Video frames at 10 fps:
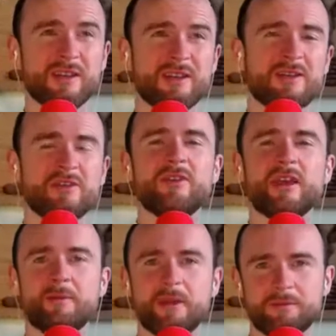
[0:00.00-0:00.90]
you name
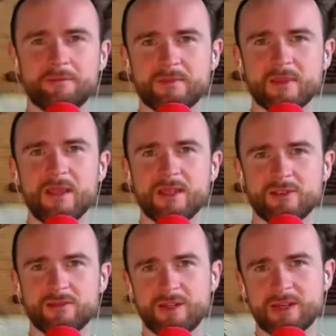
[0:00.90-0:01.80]
it, it's on
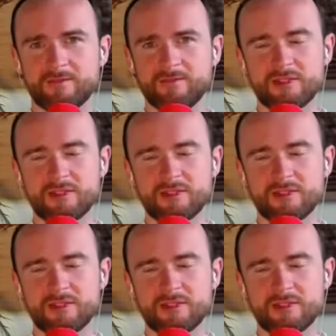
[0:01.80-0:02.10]
there. There's